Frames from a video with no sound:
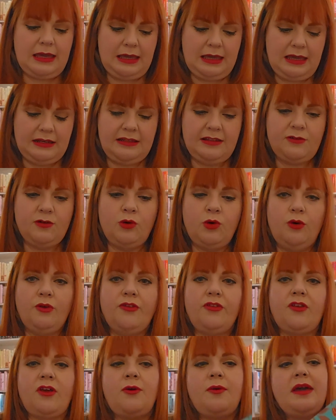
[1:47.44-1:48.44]
It is
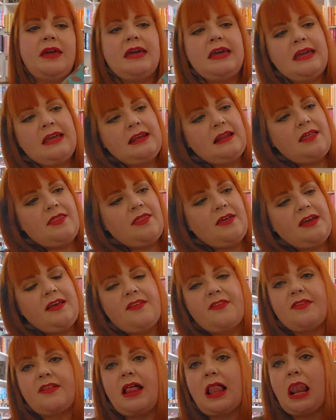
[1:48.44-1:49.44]
also in
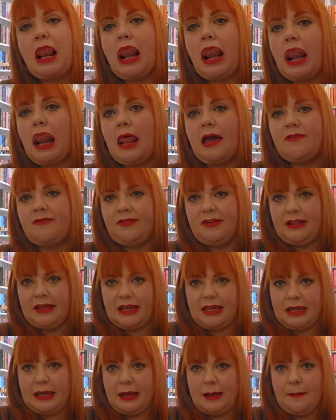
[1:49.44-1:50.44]
this
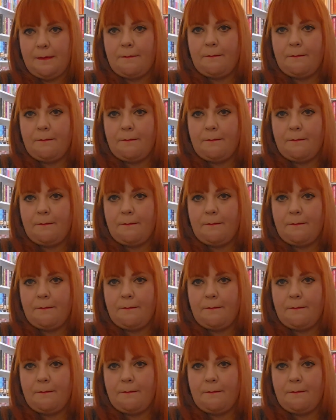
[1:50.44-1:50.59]
lovely